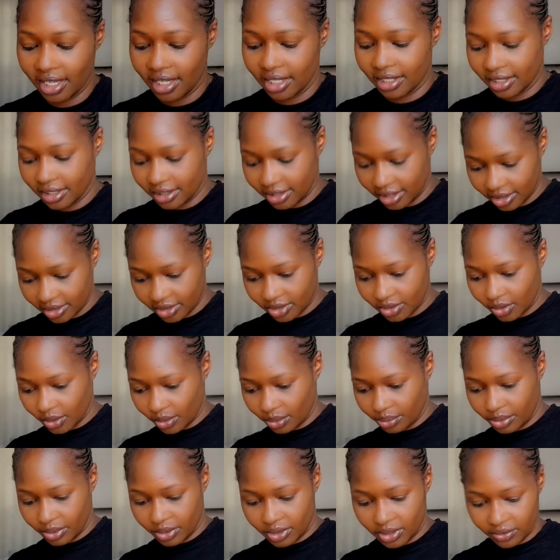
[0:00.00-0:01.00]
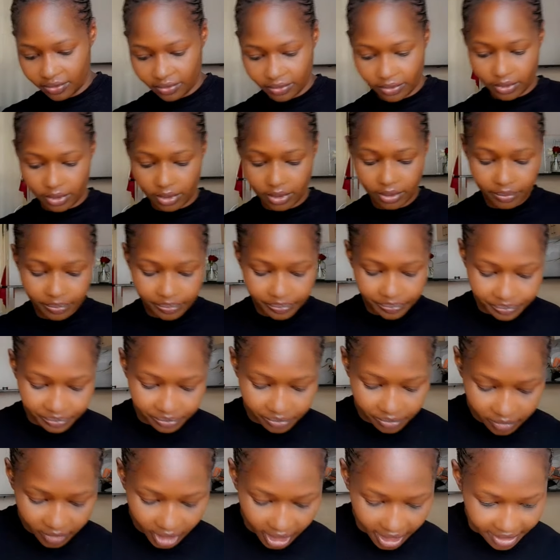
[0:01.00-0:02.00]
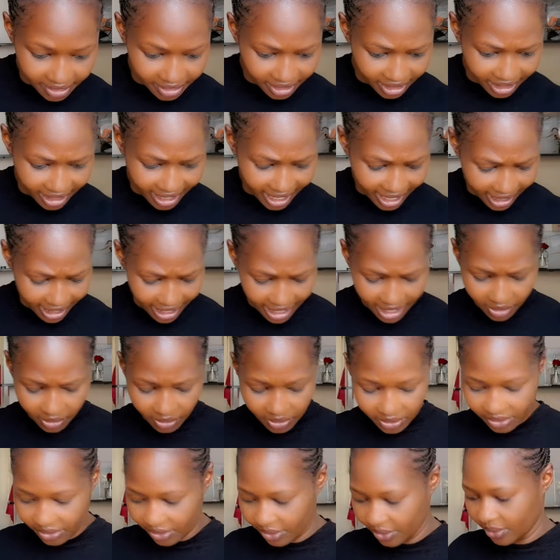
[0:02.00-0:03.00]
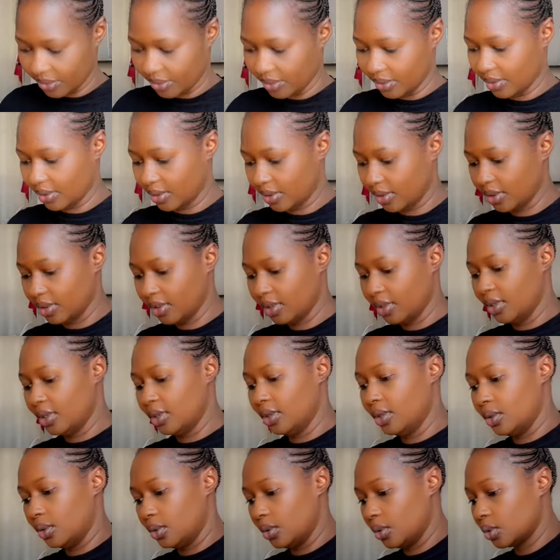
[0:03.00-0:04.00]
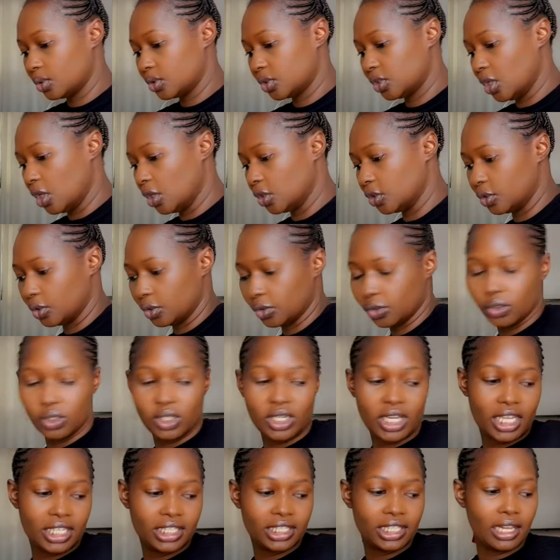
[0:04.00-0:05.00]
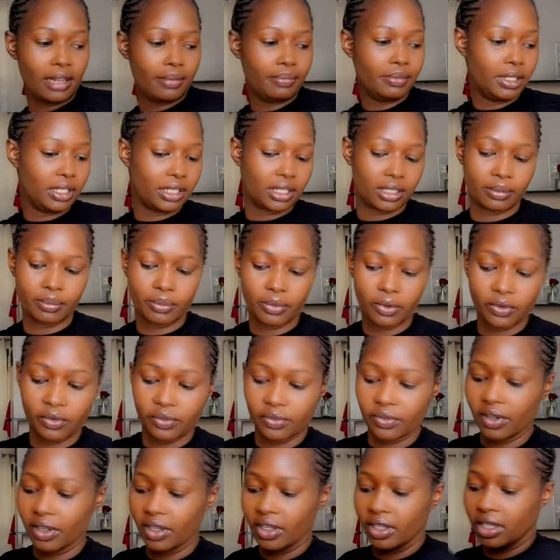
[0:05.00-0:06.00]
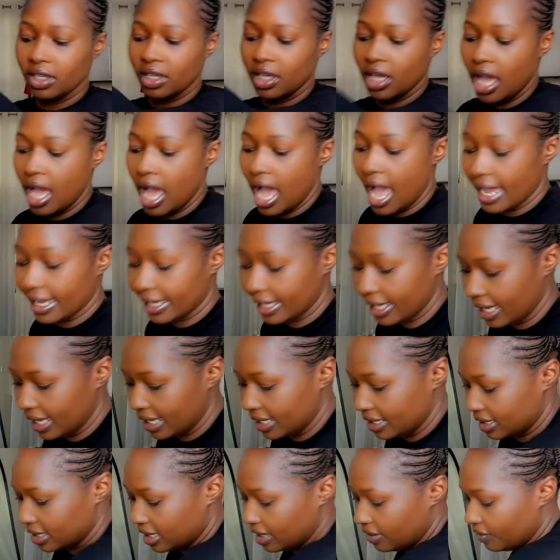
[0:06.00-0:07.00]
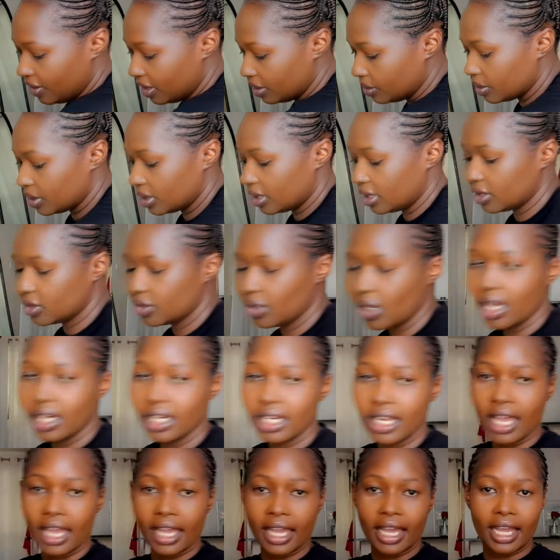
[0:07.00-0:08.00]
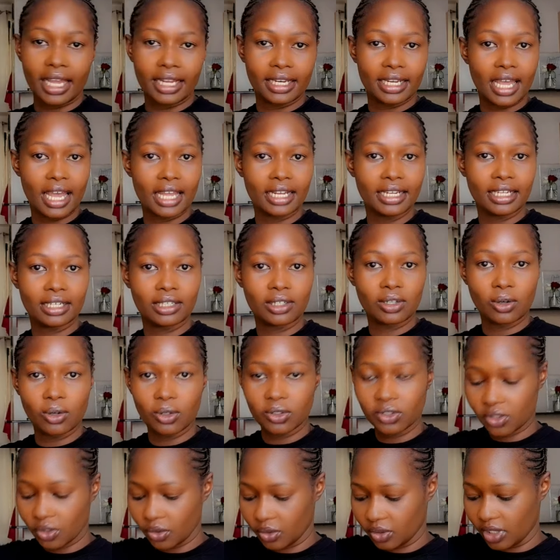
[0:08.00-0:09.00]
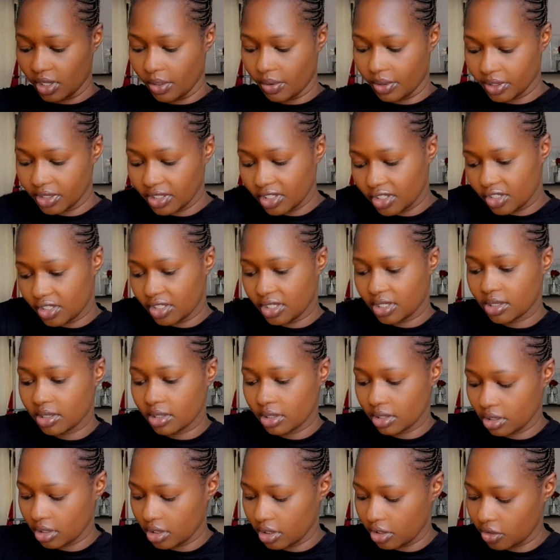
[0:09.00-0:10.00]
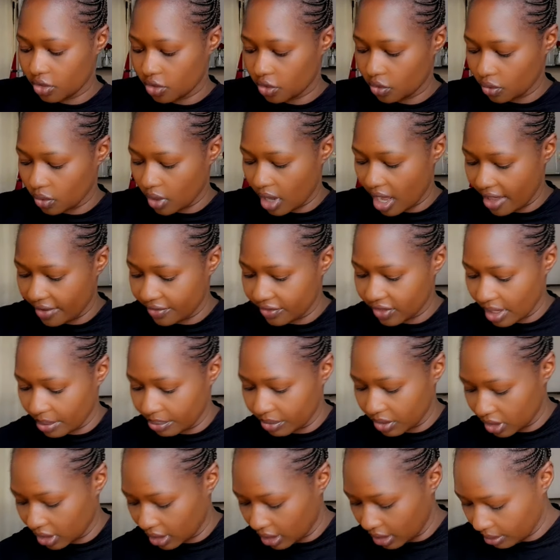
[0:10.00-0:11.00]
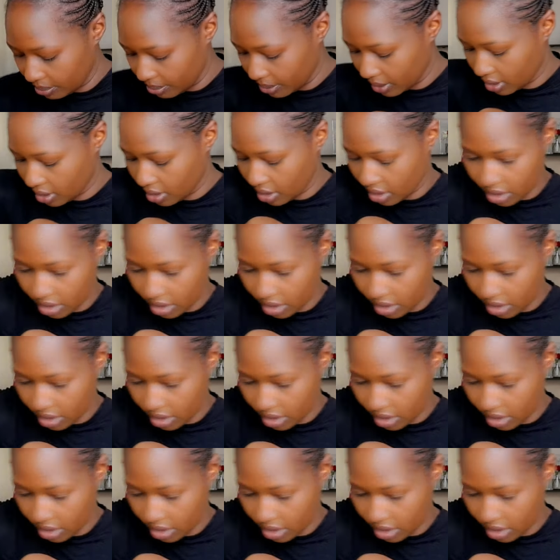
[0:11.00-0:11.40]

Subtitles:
This is so beautiful. And the color also looks so, so nice. Let me remove again. Even with this one, I had added clothes because I wanted it to have some shape.